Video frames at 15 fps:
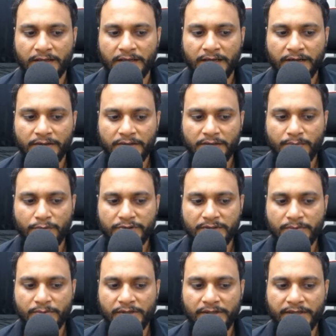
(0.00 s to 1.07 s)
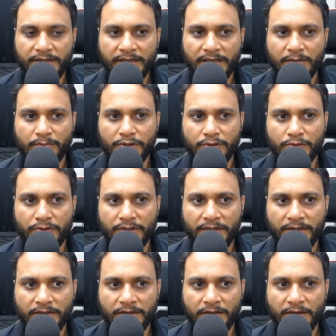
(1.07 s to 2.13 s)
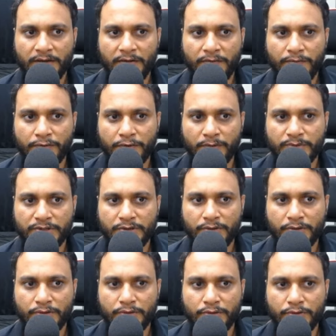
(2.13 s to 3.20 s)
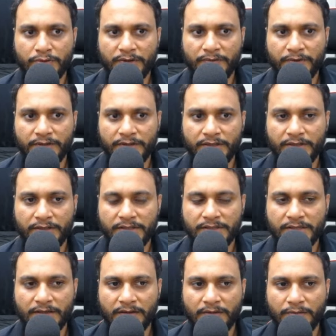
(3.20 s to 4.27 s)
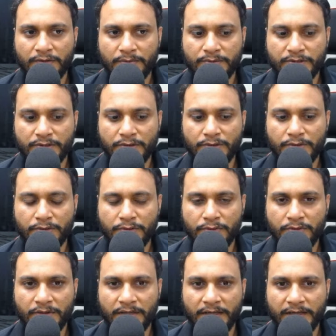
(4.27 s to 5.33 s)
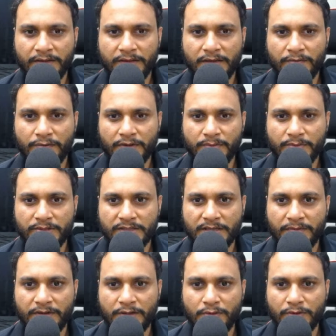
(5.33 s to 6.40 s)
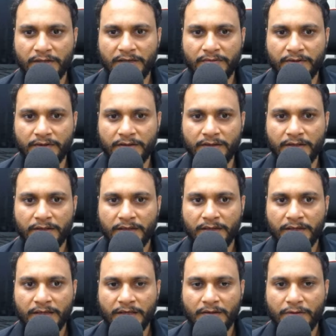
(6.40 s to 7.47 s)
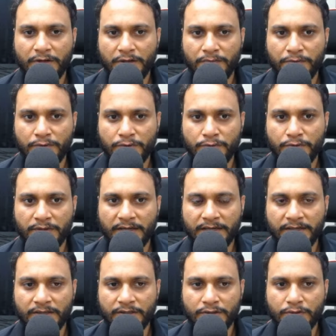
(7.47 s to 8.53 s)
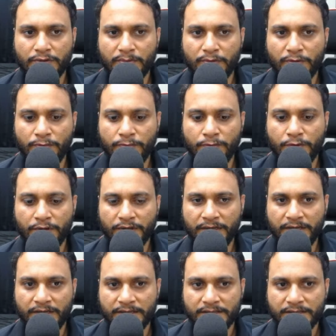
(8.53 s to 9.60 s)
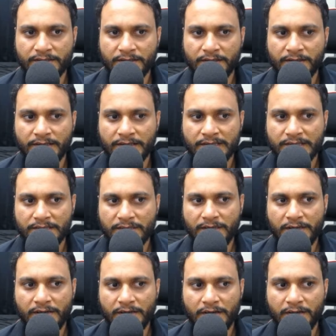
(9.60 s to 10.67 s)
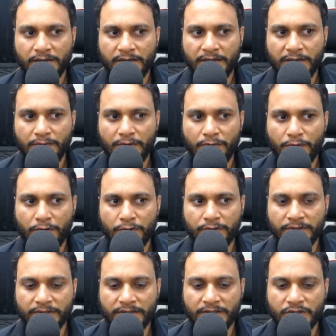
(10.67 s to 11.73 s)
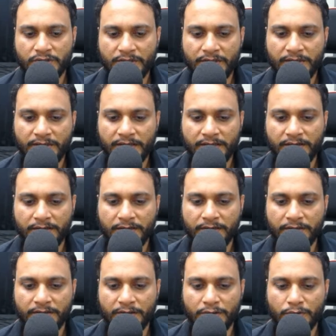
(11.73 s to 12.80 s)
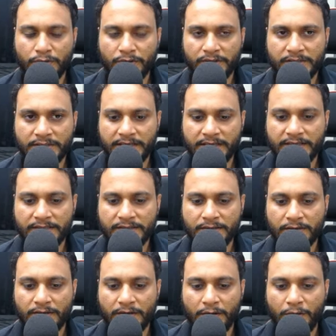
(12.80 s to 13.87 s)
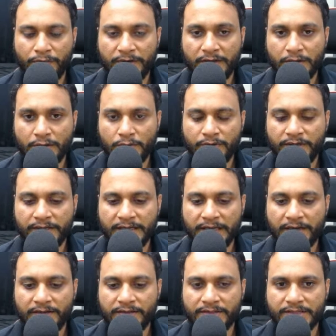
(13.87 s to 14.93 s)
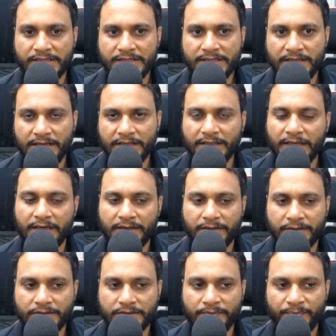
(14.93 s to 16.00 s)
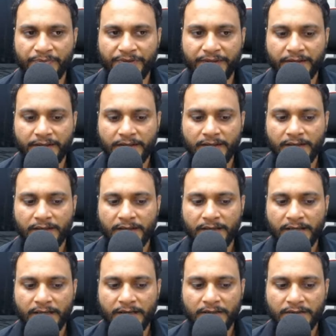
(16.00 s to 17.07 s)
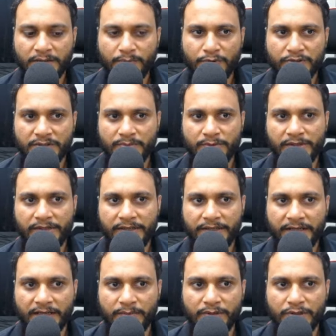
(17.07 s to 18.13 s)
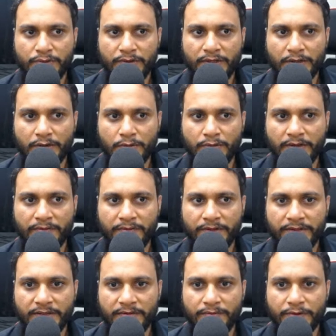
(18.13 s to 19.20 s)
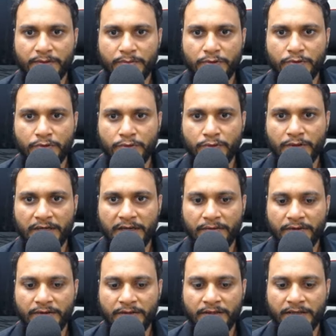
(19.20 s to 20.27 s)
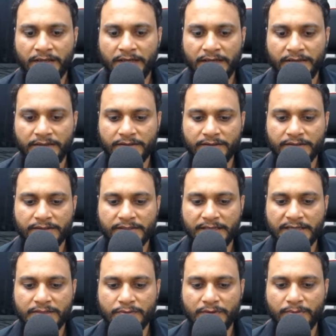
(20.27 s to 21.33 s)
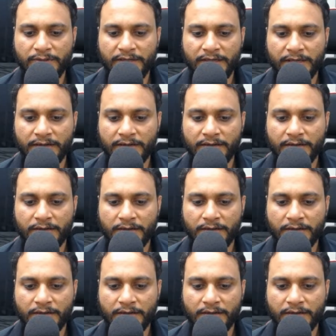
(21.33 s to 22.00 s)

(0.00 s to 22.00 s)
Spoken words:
Another possibility can be you take from 0 to 2, everything is taken from 0 to 2 and then from 7 to 11. Even if you do that and you remove 4 A's, still it will follow the constraint and the total size of included characters is 8 characters. Another possibility can be to include everything from 2 to 11 and here the size will be 10.